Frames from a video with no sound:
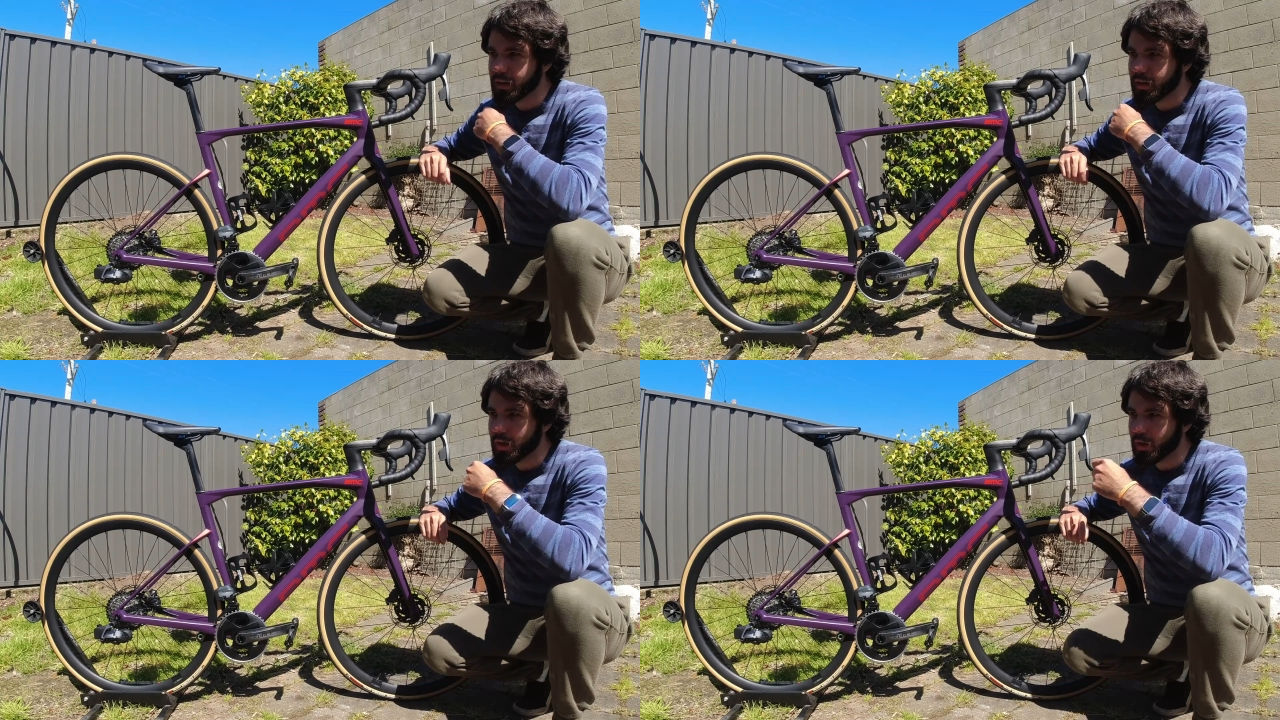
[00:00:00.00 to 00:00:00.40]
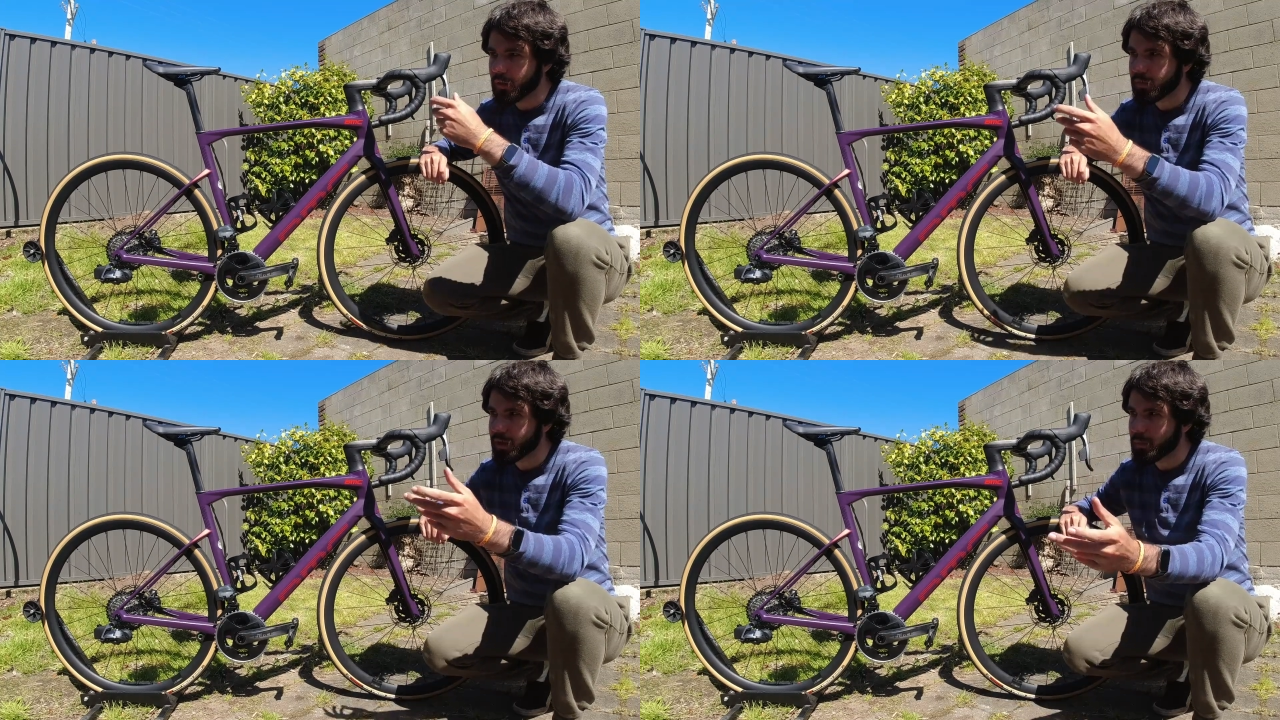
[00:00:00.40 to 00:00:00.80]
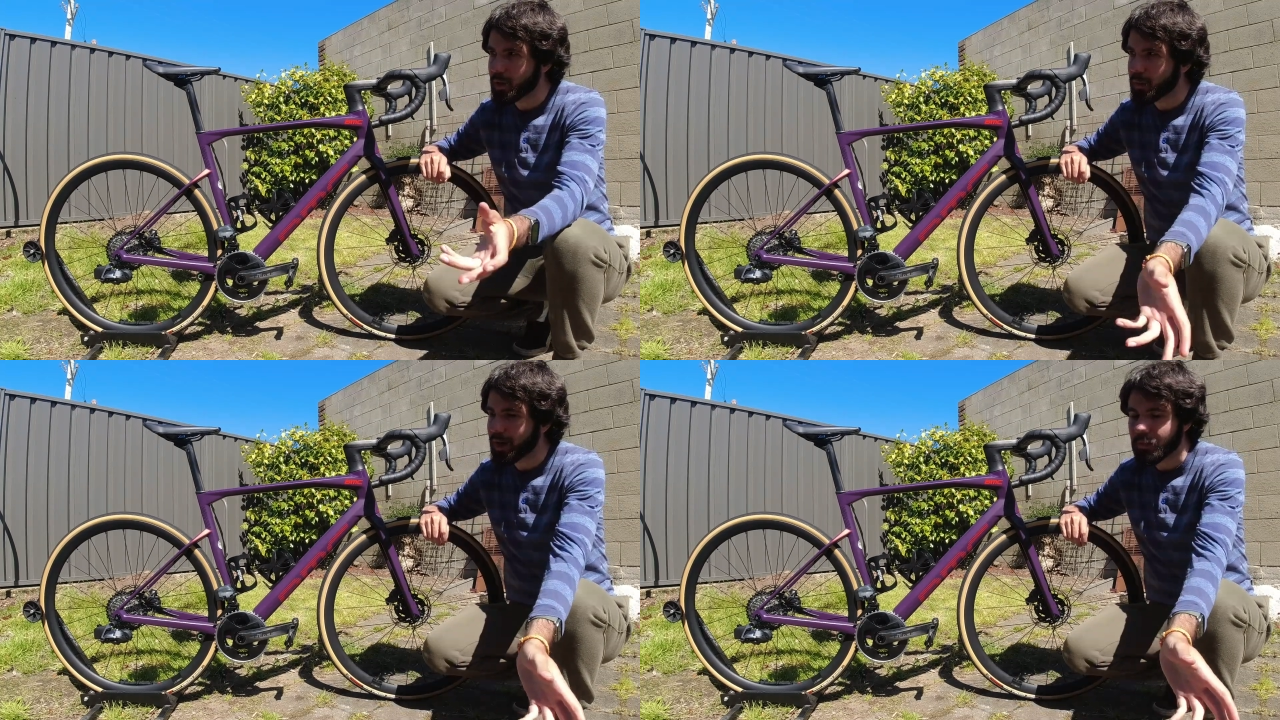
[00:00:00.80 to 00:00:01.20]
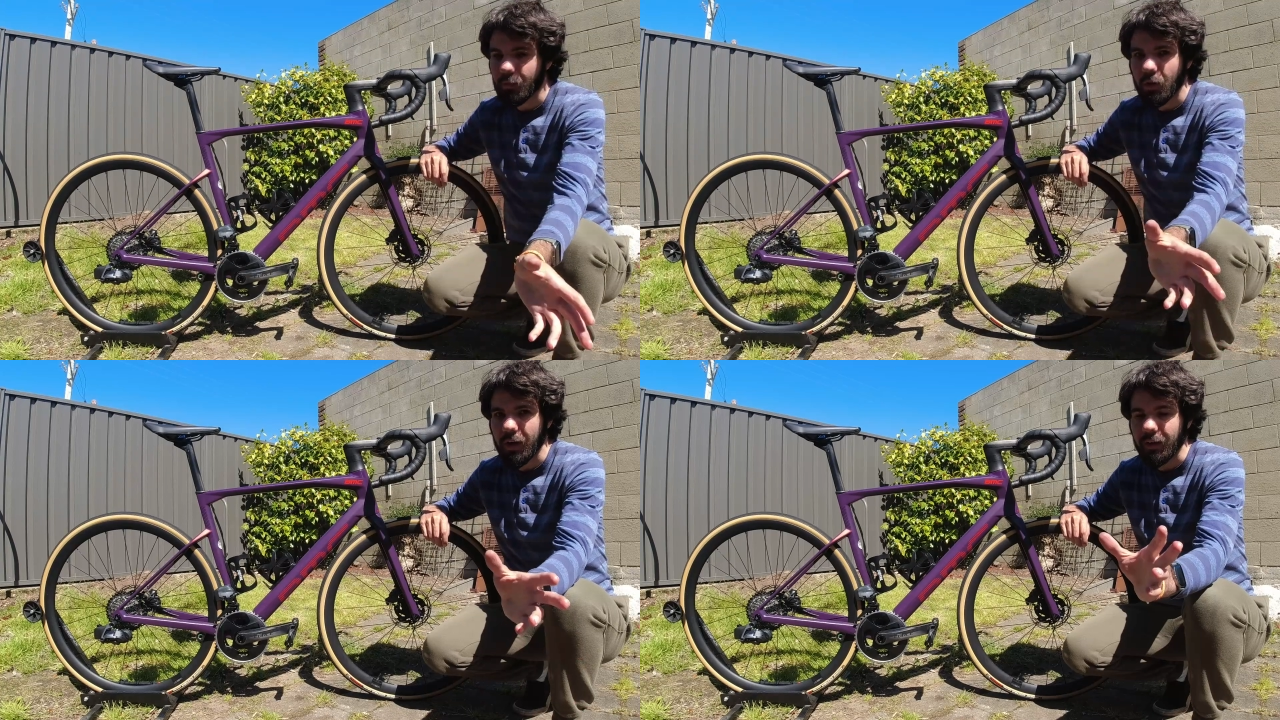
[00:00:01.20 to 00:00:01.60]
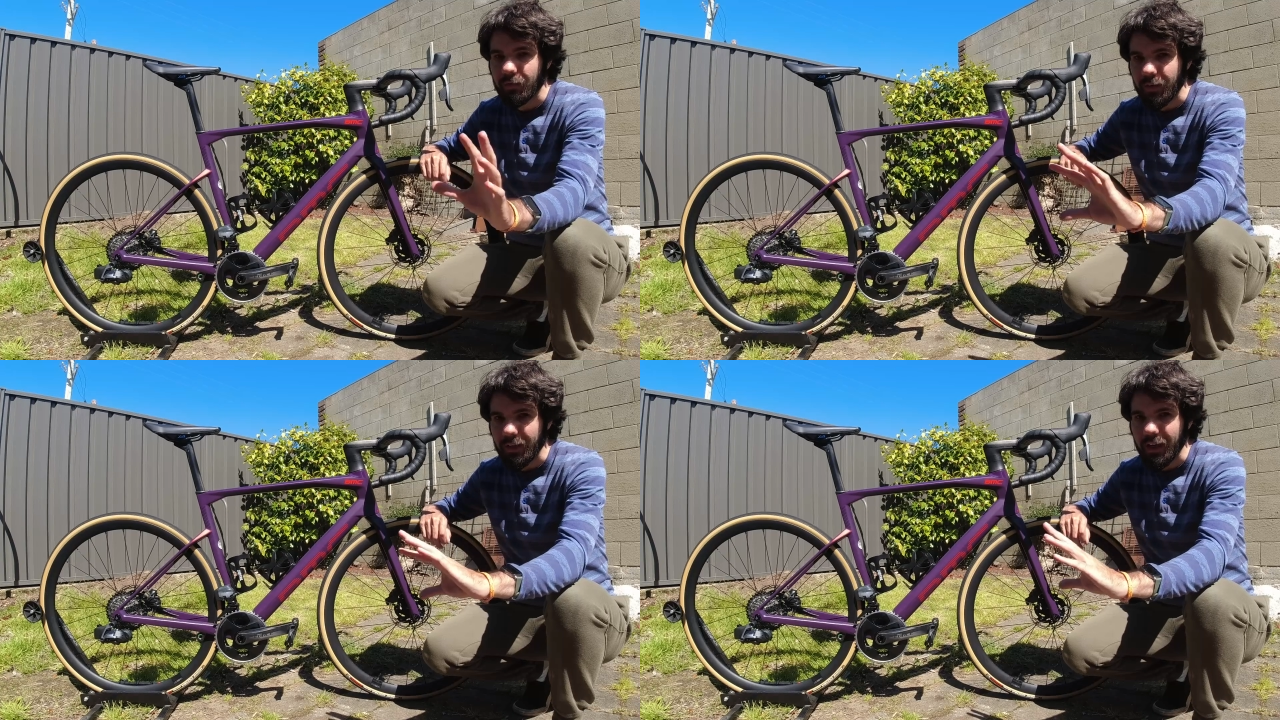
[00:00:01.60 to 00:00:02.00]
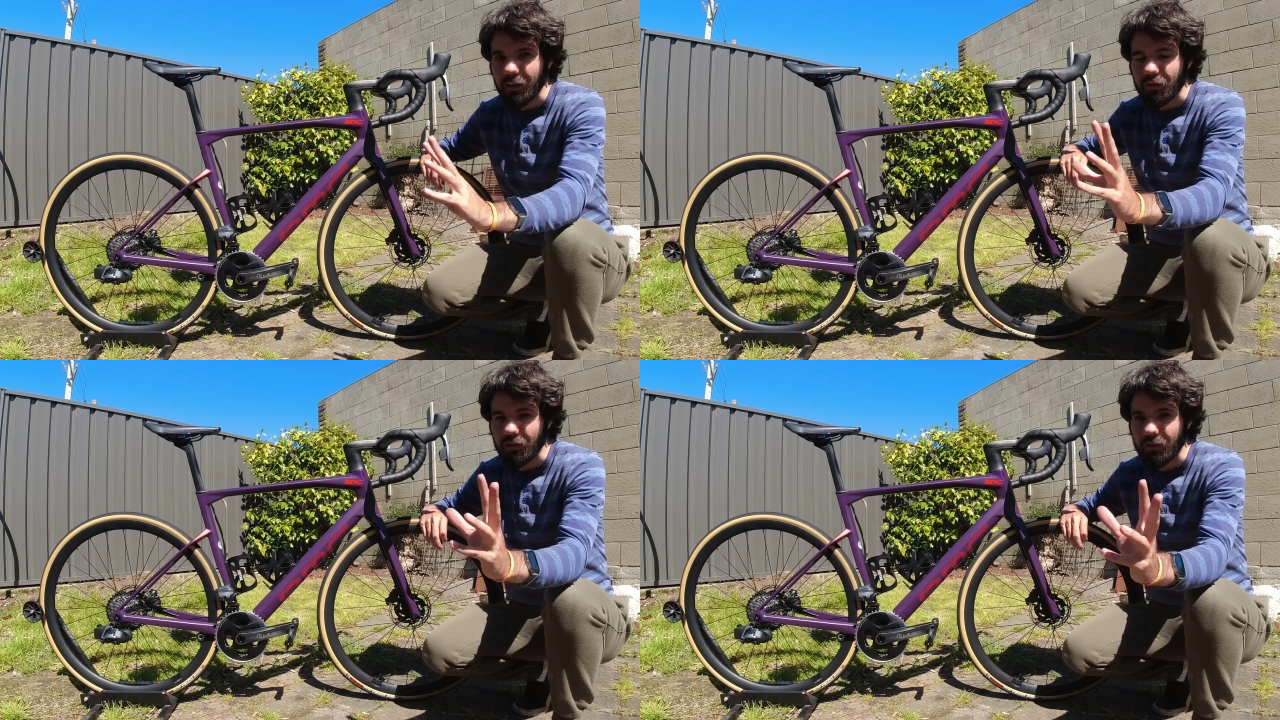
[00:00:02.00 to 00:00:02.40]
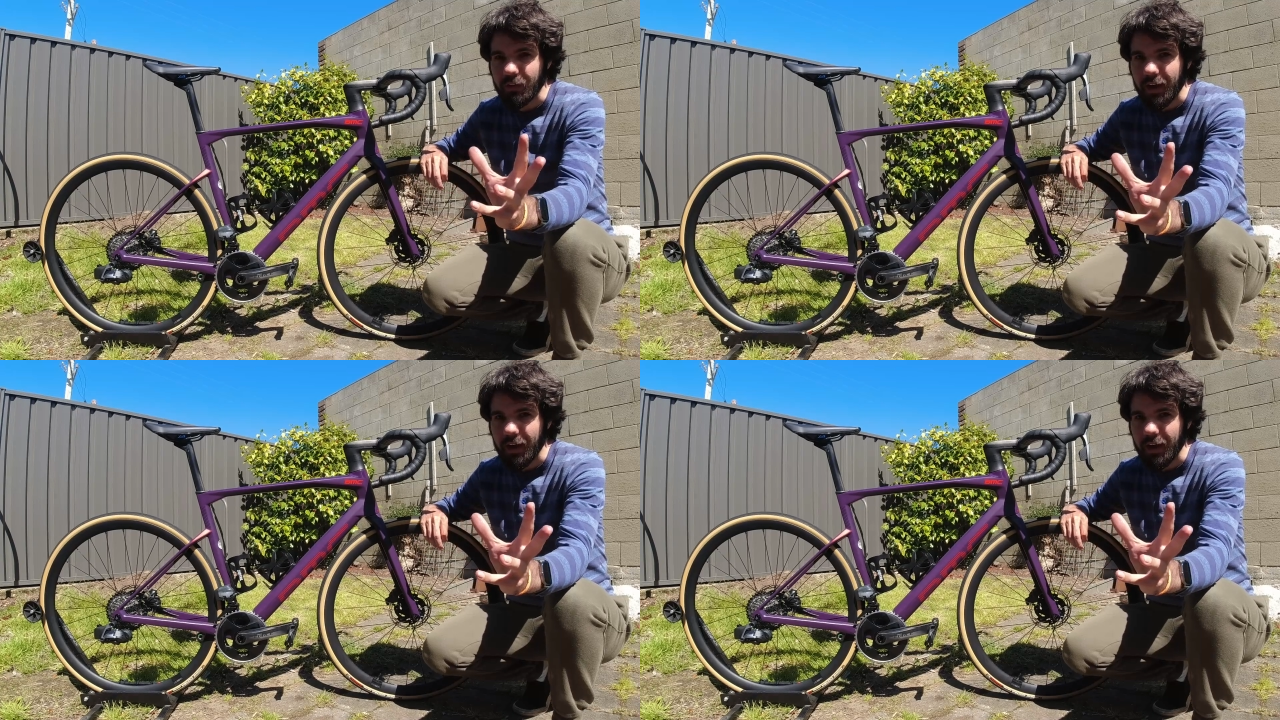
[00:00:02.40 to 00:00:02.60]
you know, some people have an affiliation,